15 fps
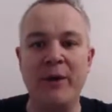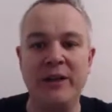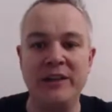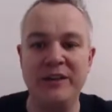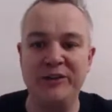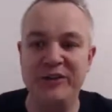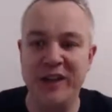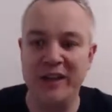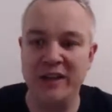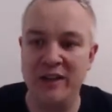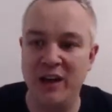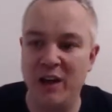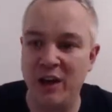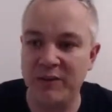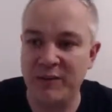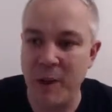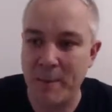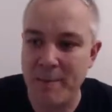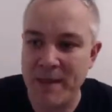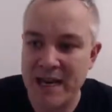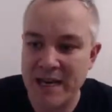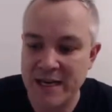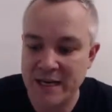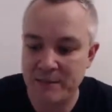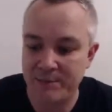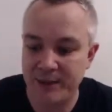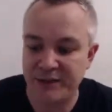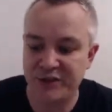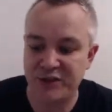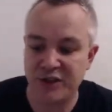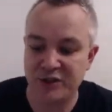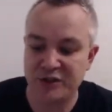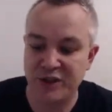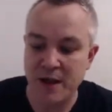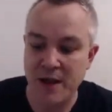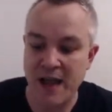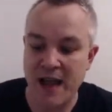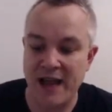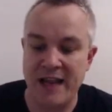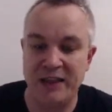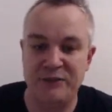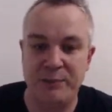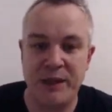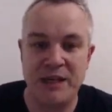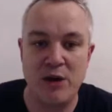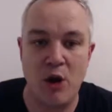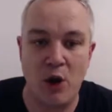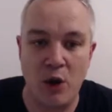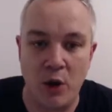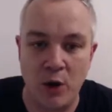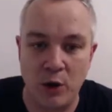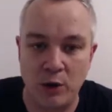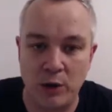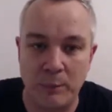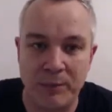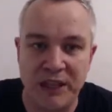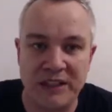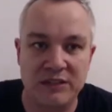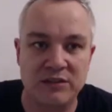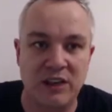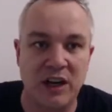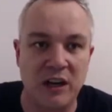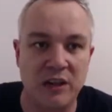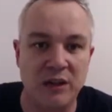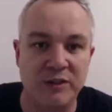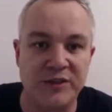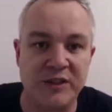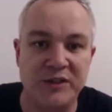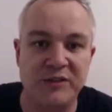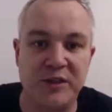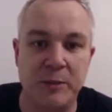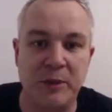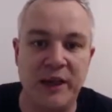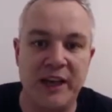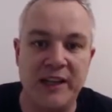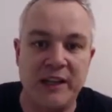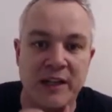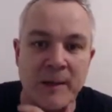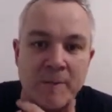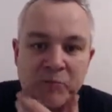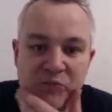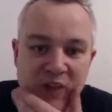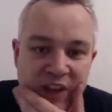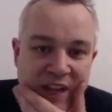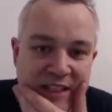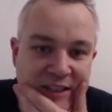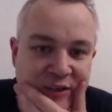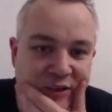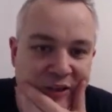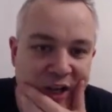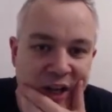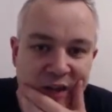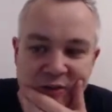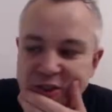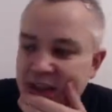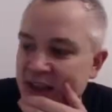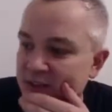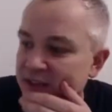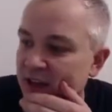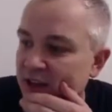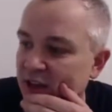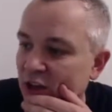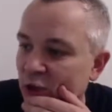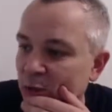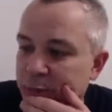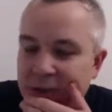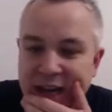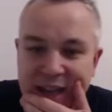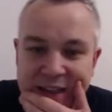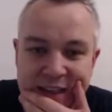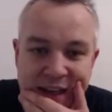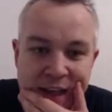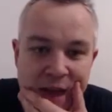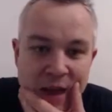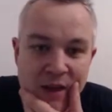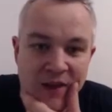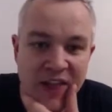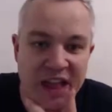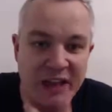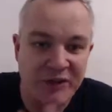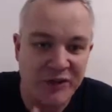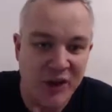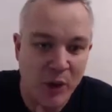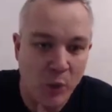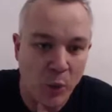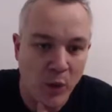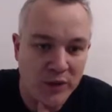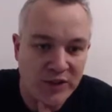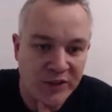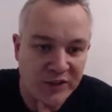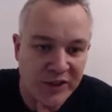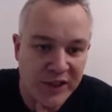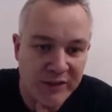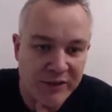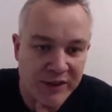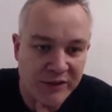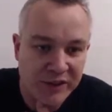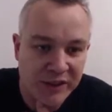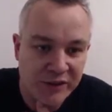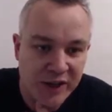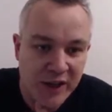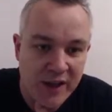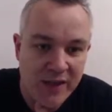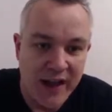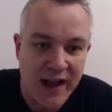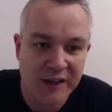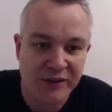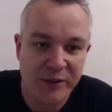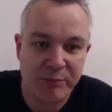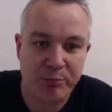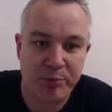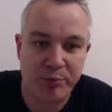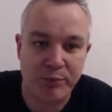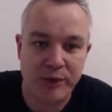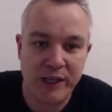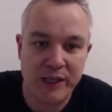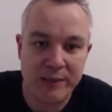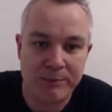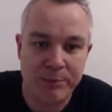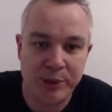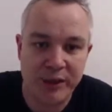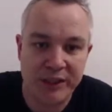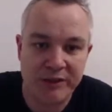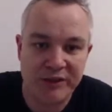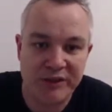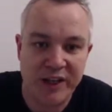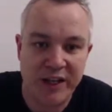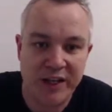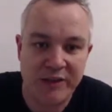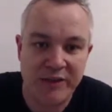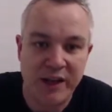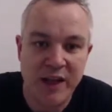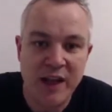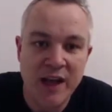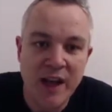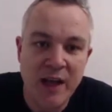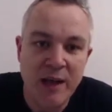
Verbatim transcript: out in this second half, meaning business. It has been all Belgrano since the break. They deserve to have that goal back. This, though, what a save this is. That is a brilliant, brilliant save